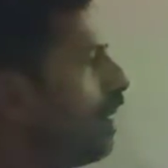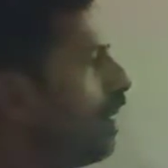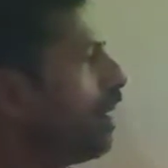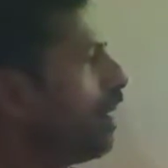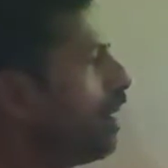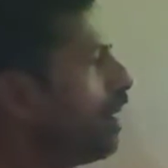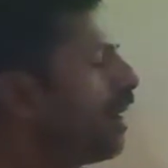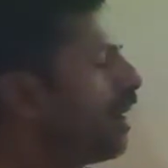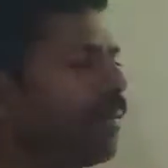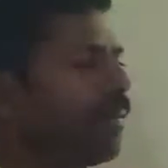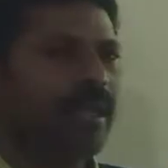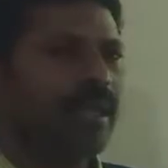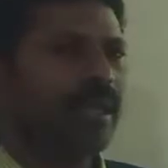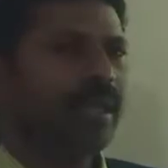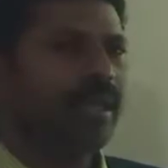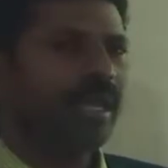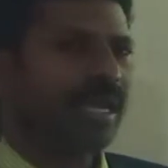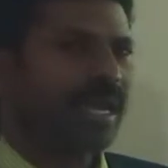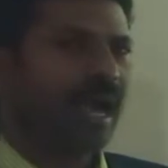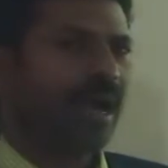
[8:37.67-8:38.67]
in
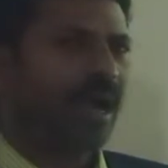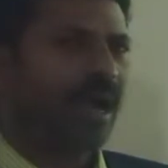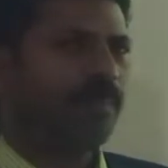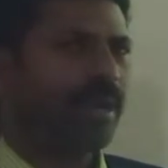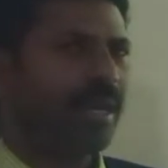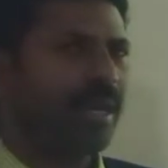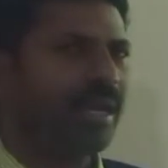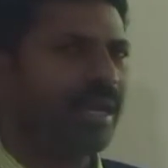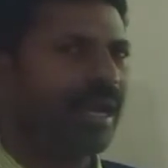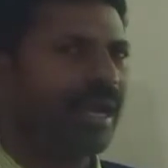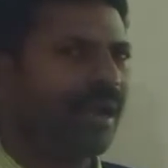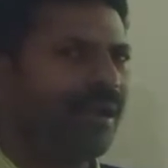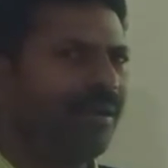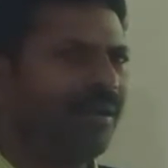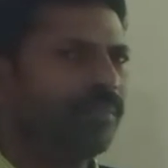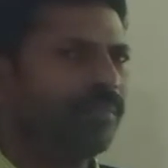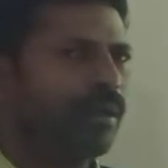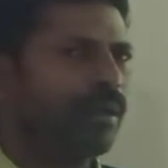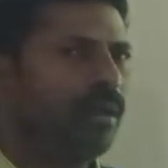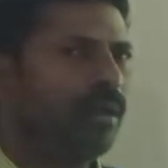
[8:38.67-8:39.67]
America
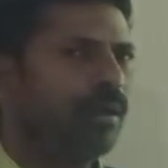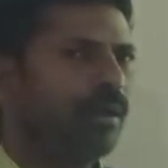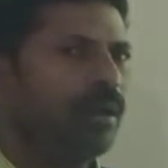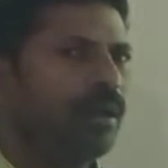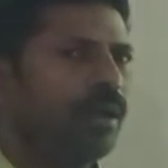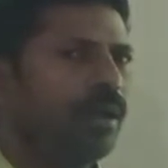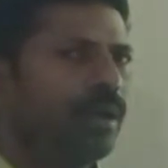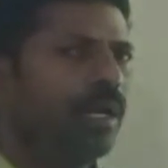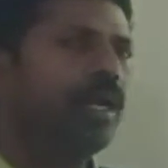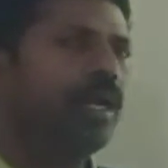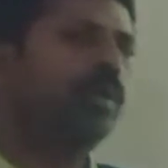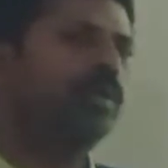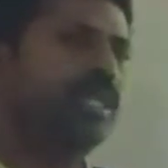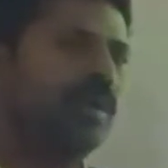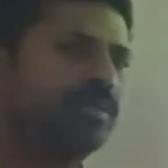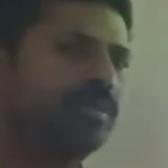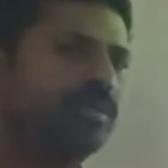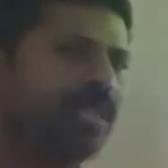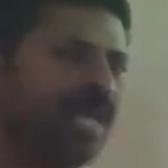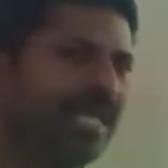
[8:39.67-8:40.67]
in
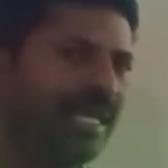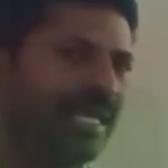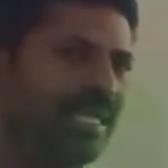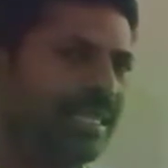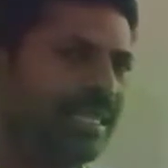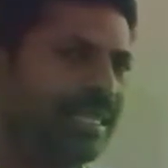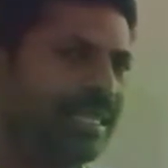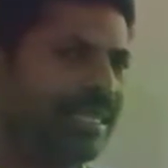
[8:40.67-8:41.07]
2003.